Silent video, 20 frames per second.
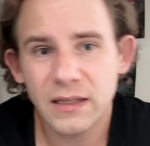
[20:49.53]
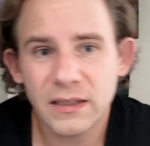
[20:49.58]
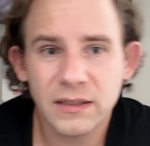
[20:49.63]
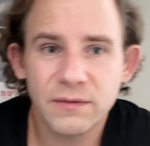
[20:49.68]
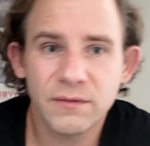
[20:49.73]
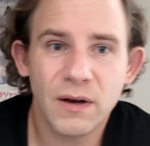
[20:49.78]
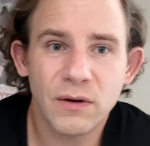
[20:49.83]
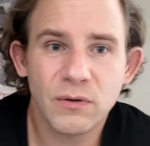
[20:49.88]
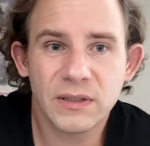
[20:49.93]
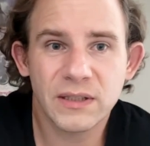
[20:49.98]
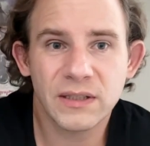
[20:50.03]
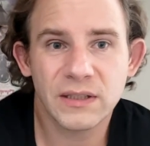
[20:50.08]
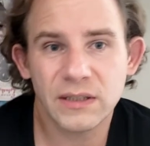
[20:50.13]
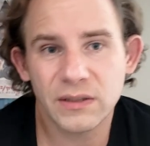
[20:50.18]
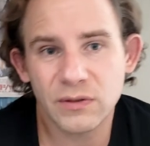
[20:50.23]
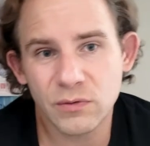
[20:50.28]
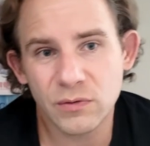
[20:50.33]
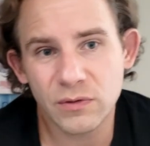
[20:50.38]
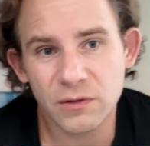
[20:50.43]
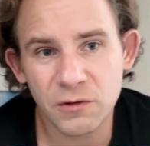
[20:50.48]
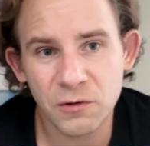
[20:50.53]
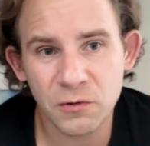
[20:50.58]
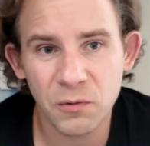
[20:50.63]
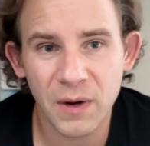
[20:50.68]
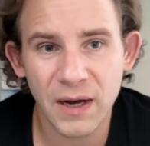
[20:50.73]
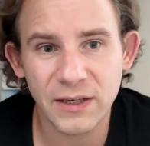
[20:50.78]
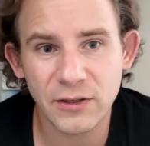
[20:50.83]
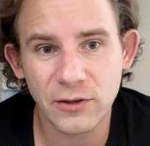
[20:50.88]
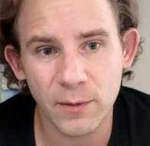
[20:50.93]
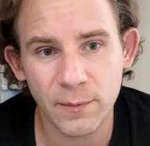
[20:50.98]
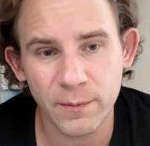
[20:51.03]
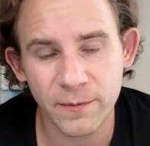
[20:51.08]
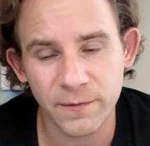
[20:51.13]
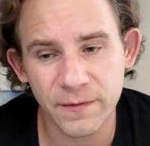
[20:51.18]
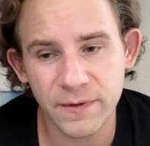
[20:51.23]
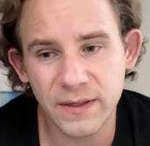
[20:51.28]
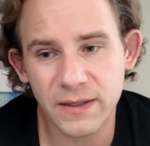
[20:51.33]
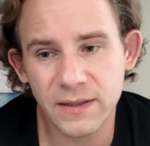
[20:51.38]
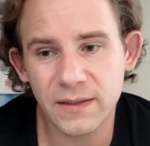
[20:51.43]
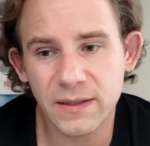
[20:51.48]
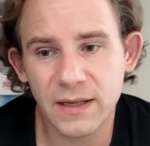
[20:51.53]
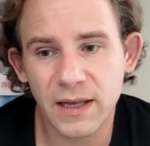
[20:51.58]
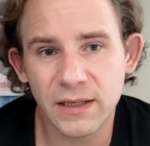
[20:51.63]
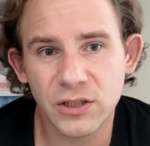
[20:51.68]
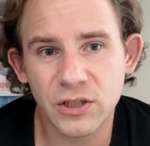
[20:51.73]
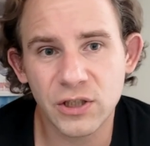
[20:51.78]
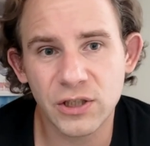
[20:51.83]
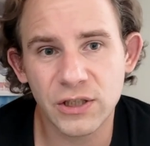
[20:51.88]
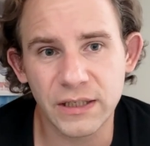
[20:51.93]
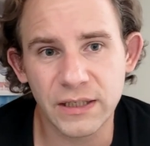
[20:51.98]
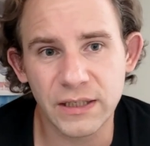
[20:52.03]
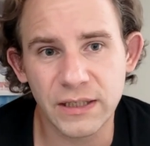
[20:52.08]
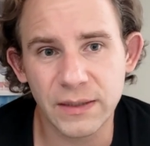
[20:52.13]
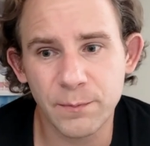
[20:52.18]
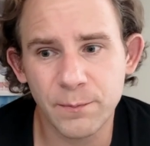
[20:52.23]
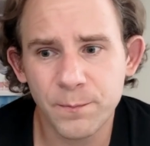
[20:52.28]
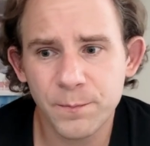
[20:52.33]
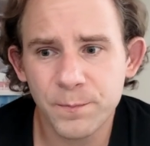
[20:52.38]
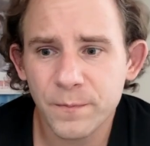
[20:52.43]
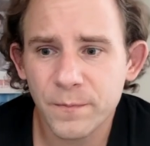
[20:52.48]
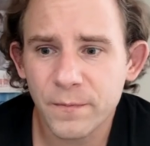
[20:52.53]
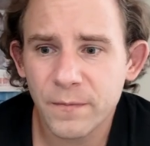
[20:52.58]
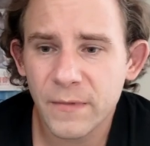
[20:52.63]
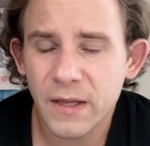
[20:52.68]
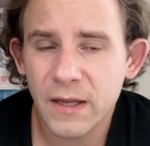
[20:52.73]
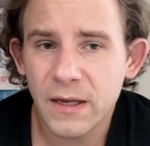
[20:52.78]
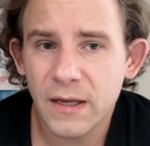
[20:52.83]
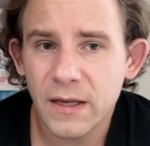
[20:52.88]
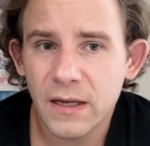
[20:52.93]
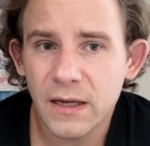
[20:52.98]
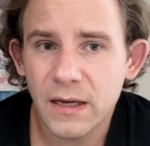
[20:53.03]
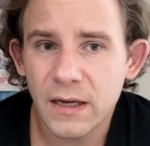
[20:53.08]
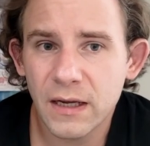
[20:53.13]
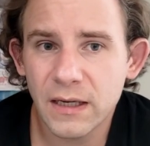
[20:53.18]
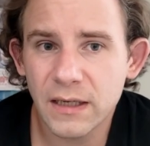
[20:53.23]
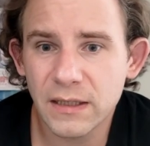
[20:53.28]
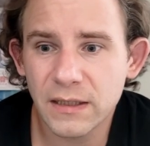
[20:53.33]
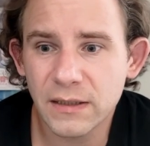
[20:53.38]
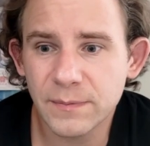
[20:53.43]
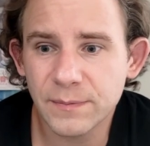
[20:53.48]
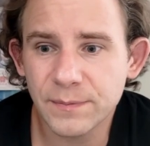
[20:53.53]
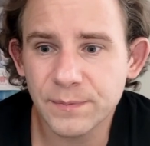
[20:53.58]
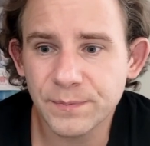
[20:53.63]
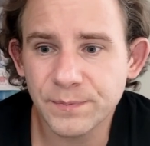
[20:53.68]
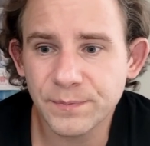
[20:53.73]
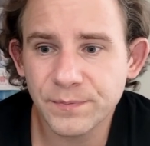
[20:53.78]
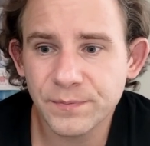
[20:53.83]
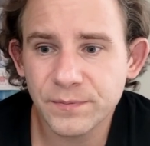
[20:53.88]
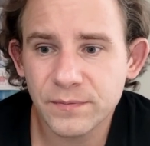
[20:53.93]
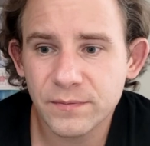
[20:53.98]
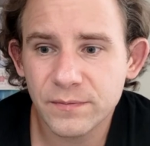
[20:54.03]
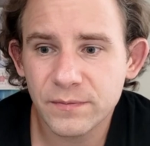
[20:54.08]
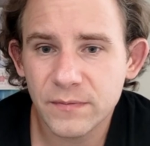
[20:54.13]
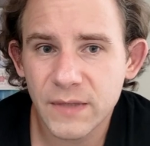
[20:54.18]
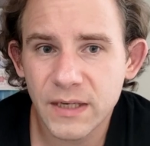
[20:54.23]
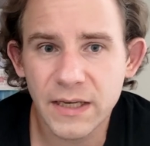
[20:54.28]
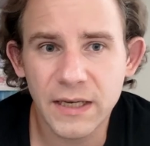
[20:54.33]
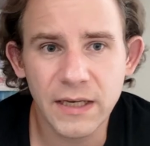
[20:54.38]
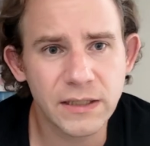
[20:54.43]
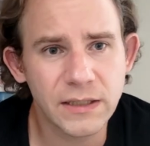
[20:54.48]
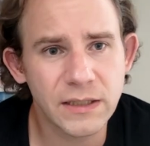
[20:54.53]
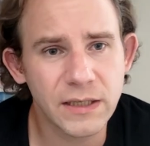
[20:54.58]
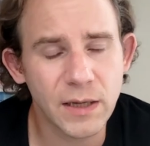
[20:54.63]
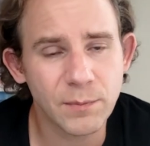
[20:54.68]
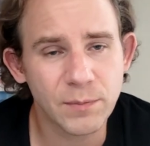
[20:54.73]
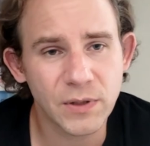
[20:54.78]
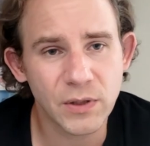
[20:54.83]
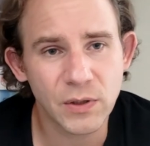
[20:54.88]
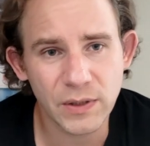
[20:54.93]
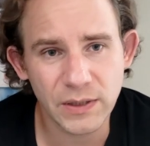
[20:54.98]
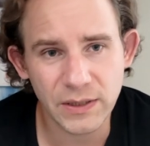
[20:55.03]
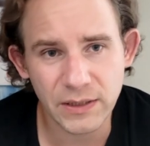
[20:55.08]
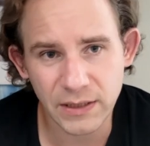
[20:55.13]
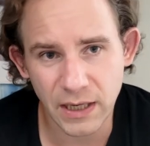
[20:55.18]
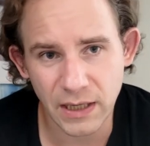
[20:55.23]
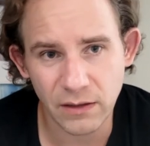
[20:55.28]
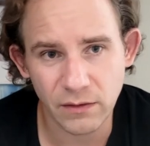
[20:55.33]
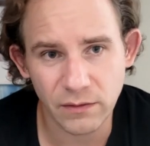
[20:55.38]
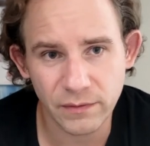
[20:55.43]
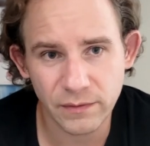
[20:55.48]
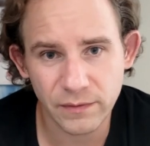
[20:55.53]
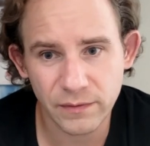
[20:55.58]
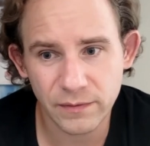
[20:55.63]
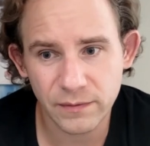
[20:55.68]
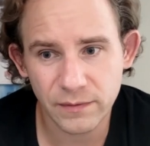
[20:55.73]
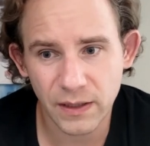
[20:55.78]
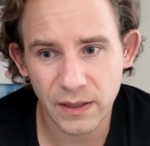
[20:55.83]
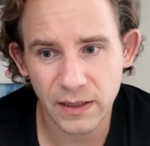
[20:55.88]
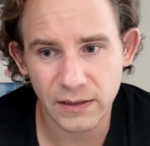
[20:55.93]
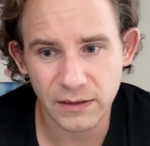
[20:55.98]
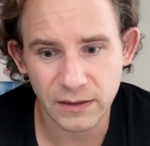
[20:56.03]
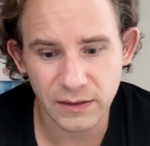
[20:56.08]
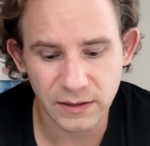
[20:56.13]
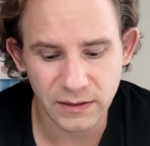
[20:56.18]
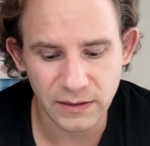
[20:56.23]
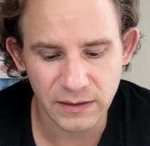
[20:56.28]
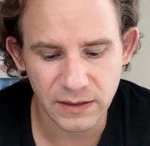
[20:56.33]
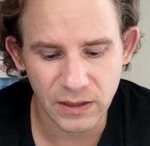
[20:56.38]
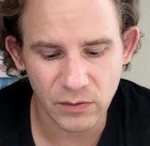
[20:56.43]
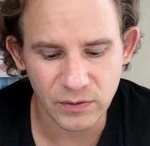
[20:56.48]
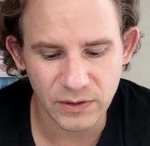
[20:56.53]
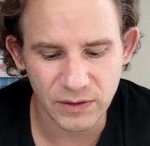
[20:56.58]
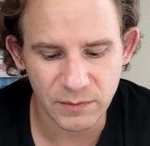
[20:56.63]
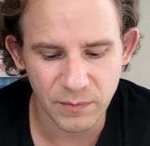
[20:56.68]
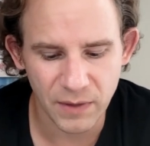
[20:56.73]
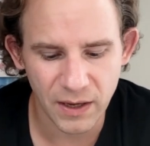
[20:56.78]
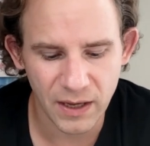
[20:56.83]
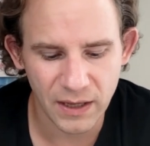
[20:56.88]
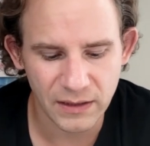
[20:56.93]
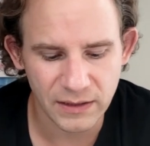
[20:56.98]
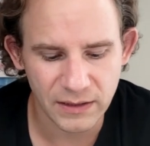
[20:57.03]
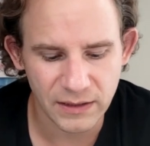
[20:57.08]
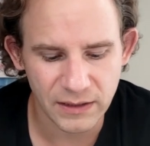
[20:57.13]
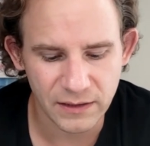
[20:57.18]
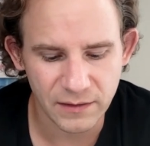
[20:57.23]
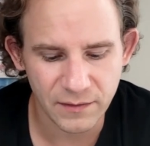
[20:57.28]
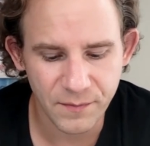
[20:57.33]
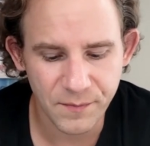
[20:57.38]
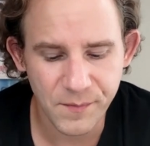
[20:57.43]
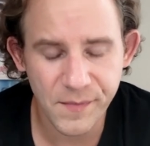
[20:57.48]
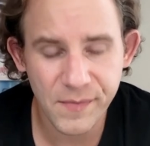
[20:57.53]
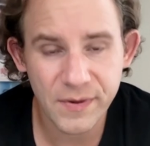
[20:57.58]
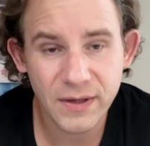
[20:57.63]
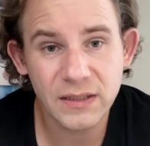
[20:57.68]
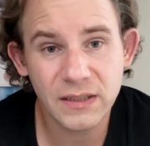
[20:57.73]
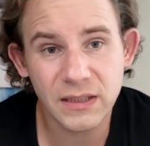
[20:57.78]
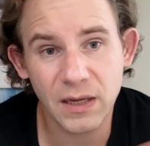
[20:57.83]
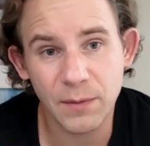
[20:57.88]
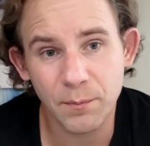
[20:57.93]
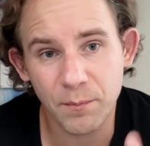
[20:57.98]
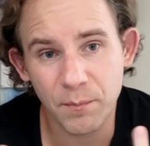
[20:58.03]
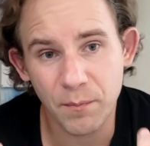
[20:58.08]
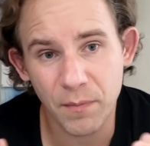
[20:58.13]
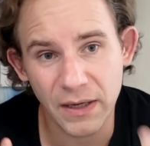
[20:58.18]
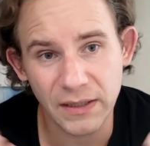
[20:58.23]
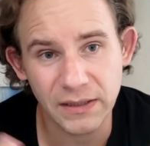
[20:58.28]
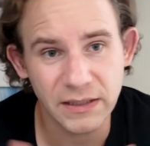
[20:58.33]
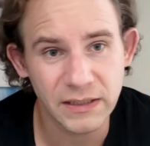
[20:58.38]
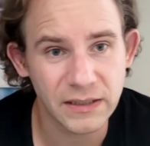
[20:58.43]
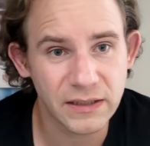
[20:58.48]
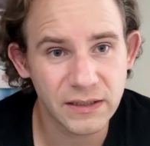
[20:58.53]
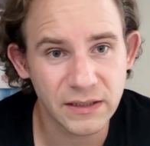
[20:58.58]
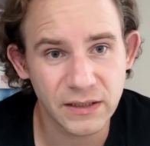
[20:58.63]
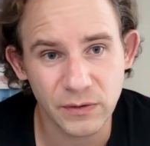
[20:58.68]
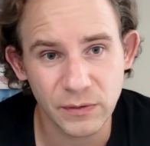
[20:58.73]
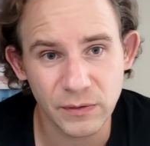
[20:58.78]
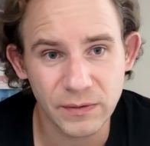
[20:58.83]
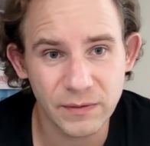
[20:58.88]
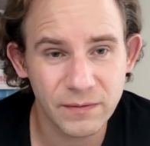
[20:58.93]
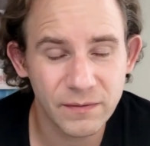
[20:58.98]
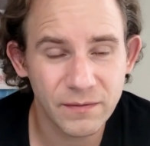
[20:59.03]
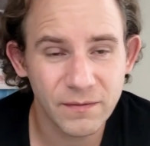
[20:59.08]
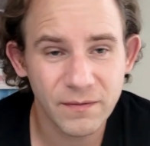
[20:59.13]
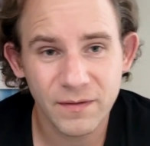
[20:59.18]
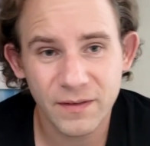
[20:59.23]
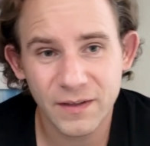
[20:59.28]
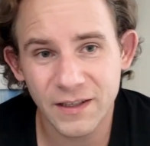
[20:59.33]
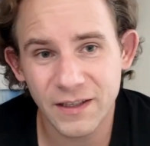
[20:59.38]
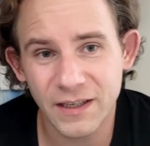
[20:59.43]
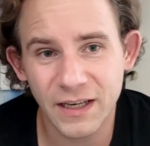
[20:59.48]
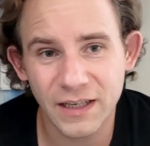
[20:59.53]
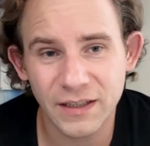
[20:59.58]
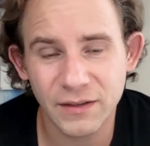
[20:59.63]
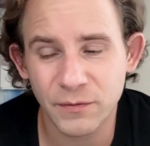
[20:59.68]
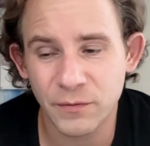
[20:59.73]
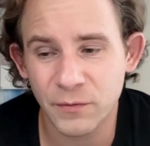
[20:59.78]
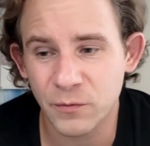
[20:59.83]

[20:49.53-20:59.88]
It's very soon quite obvious that she kidnapped herself and is now demanding some money to get